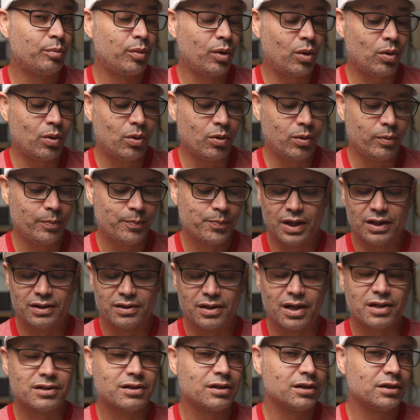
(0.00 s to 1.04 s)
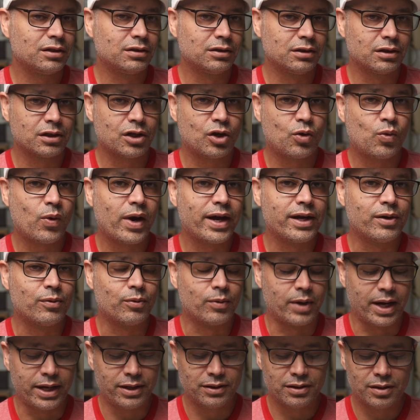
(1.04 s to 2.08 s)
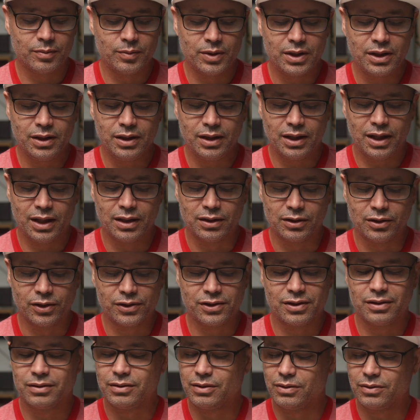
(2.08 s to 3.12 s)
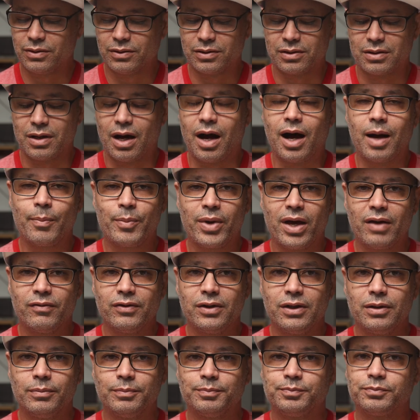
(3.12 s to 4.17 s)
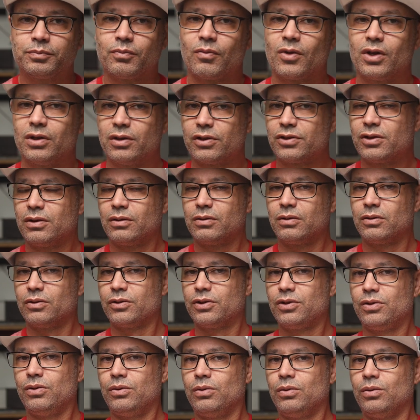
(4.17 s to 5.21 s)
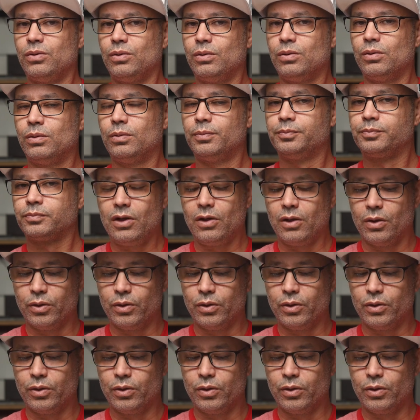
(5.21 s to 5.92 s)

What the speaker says: ball, it doesn't look quite right to me. It looks a little top heavy. Looks a little too,